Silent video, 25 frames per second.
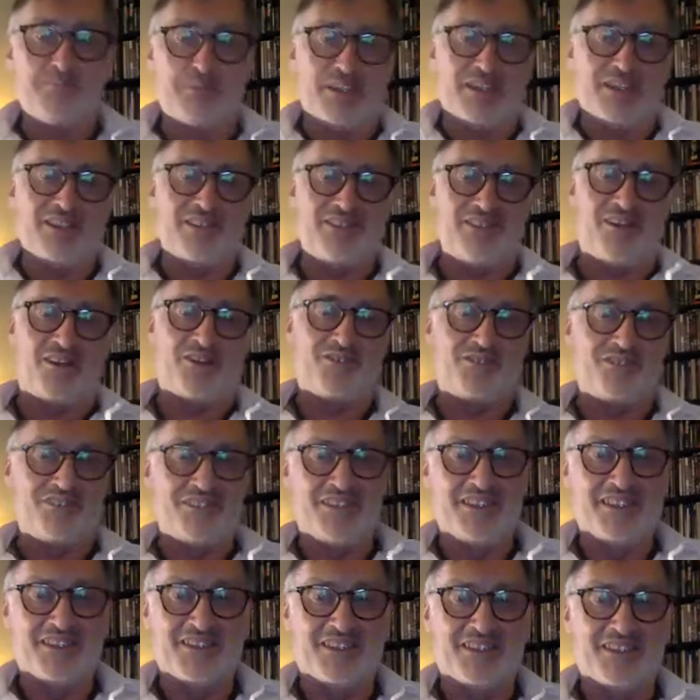be you know
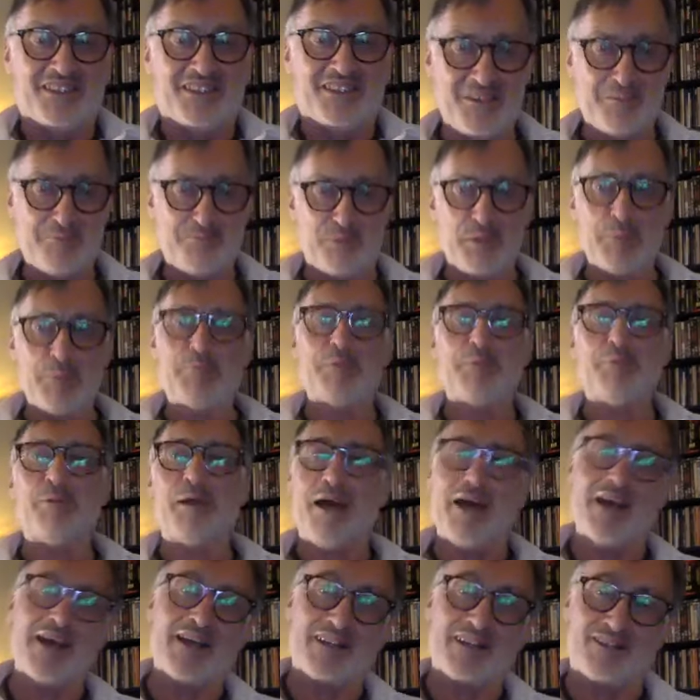uh, pre
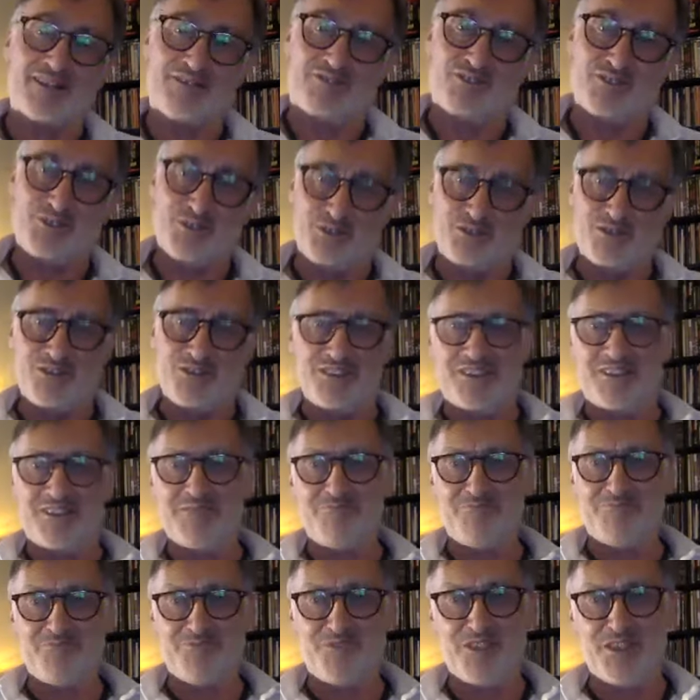prepared for
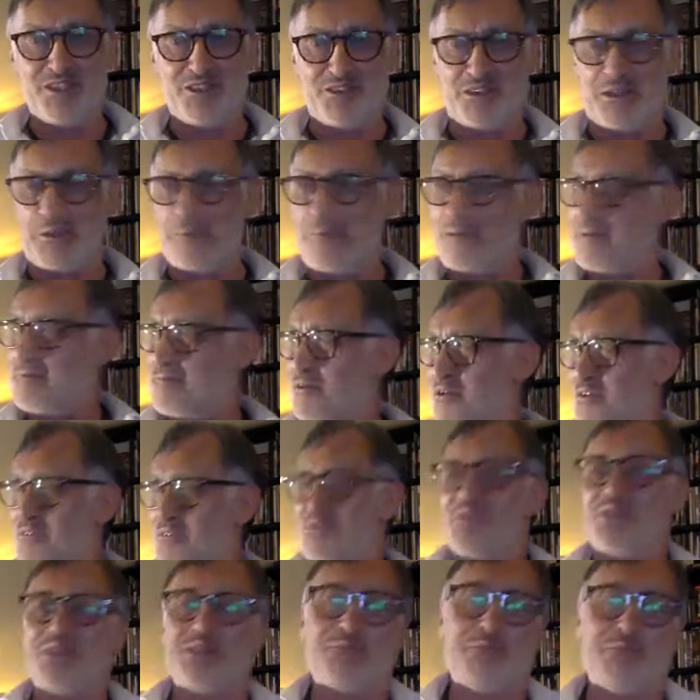um, to look a bit more
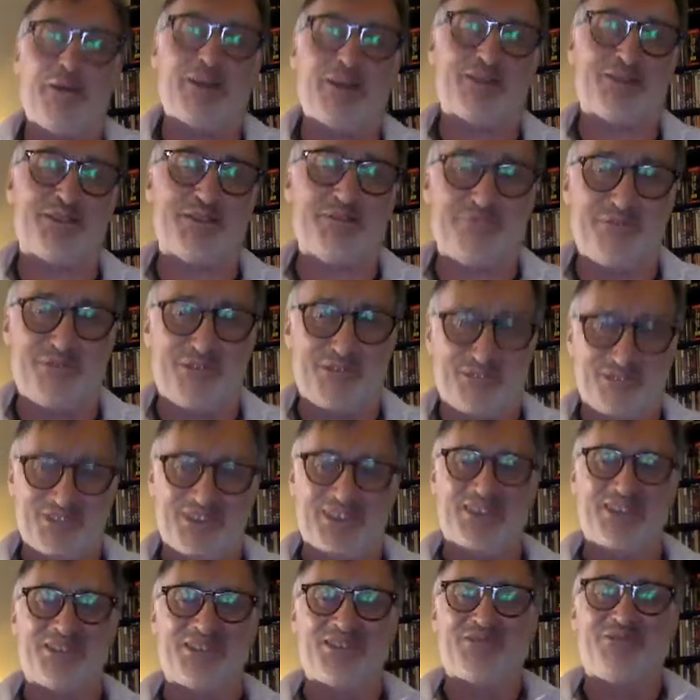respectable
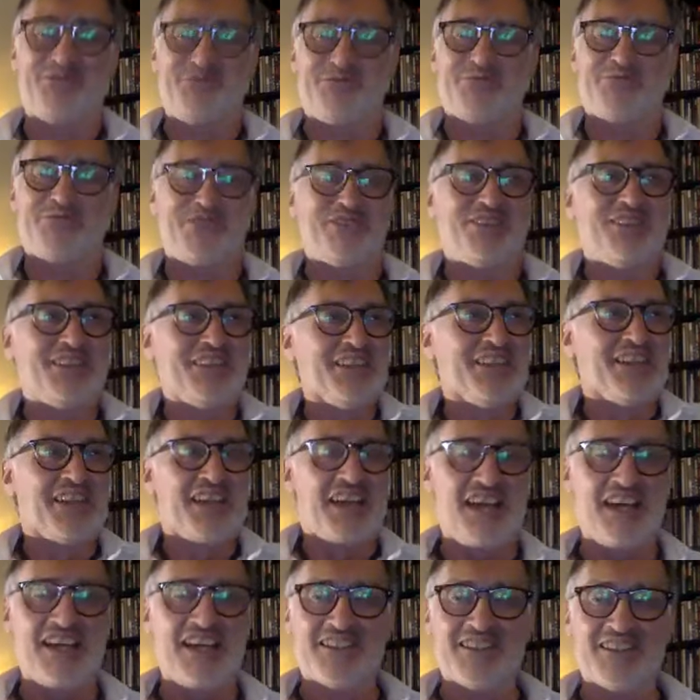than normal.
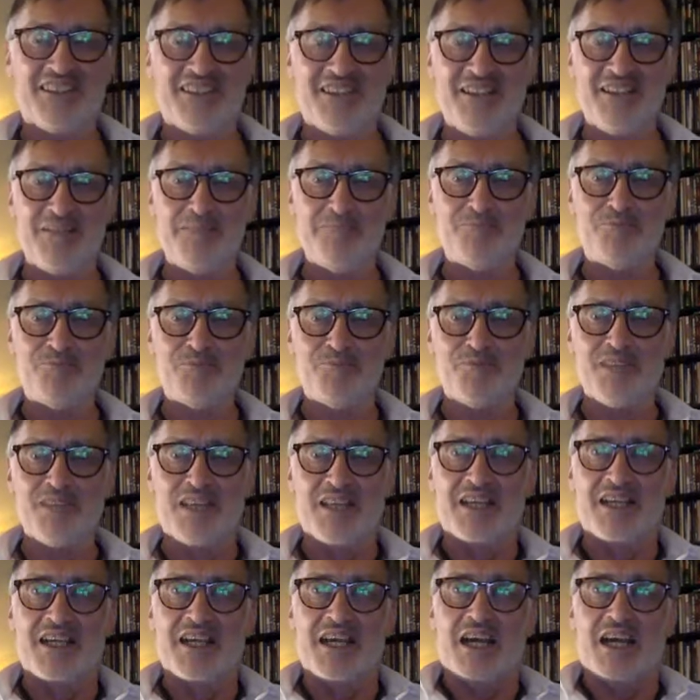And um,
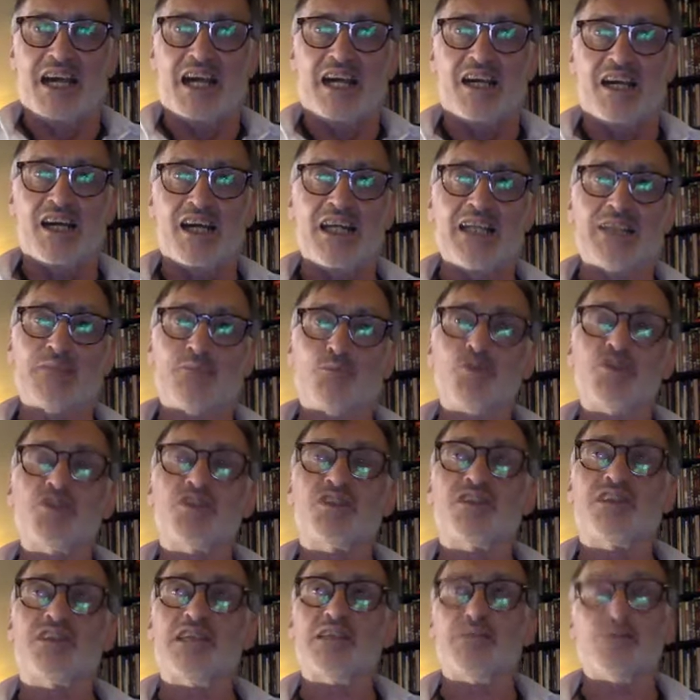it
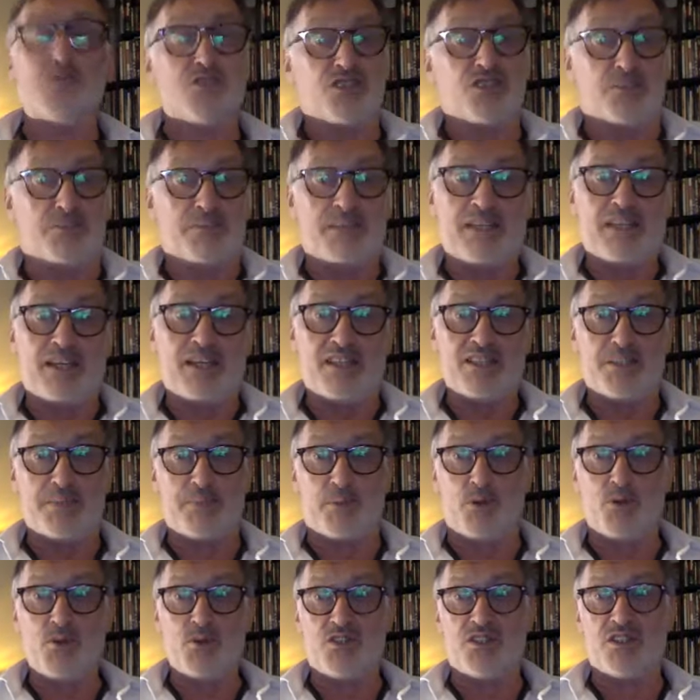was given to me. I
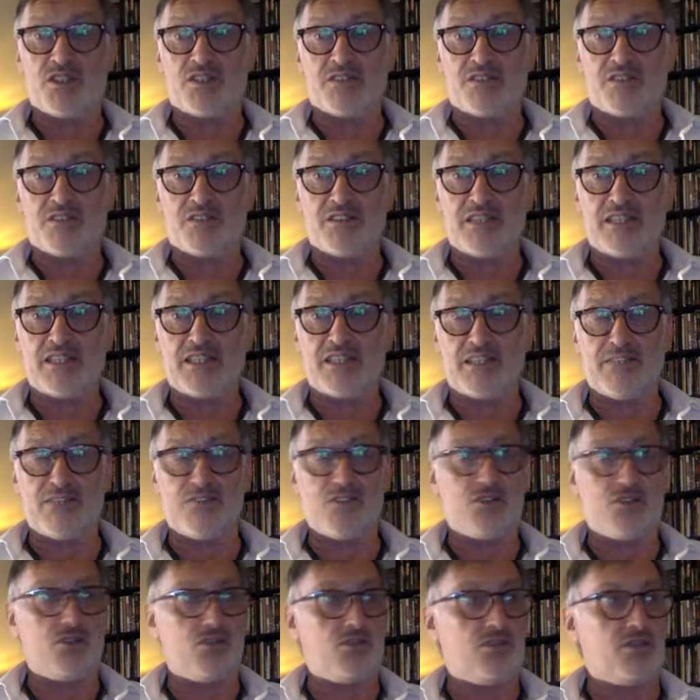suppose they, they give
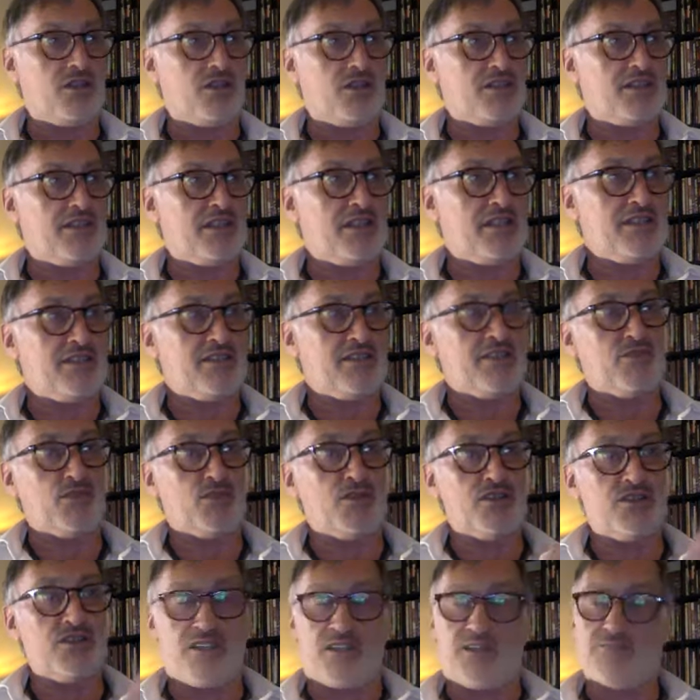a, a key. They've
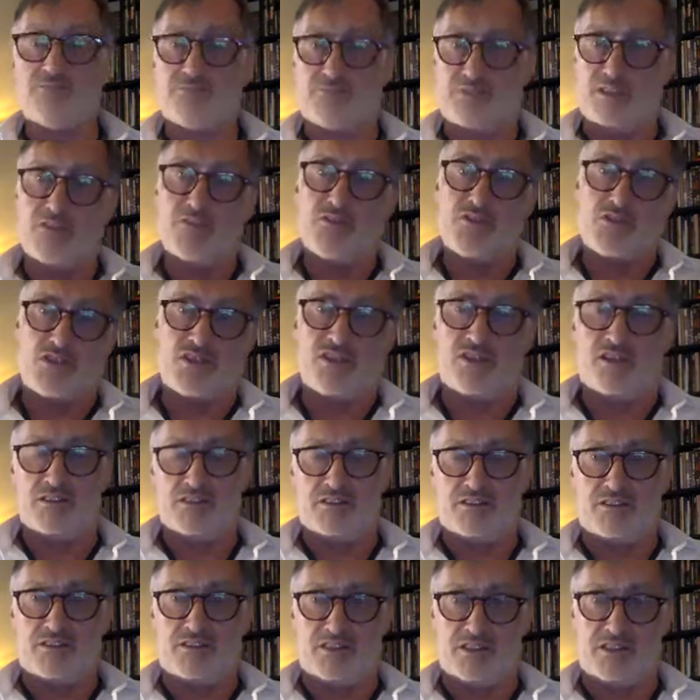only done. They only
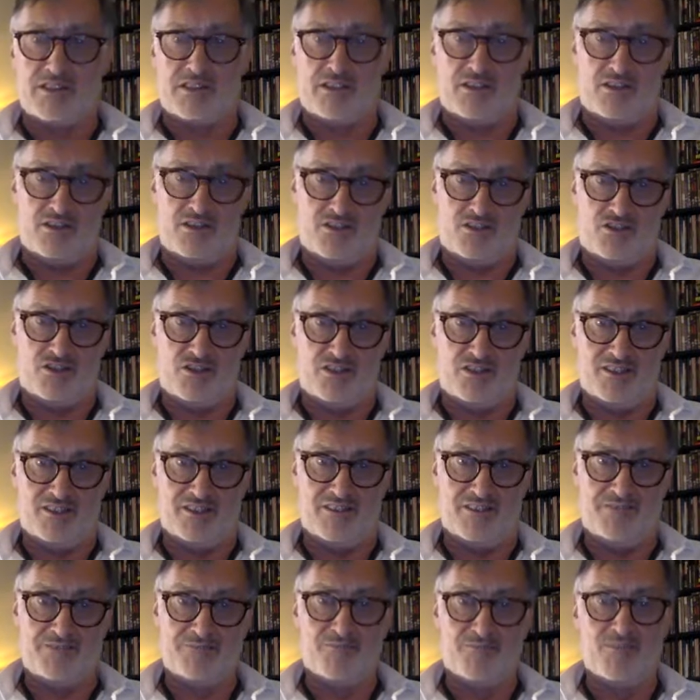started this last year,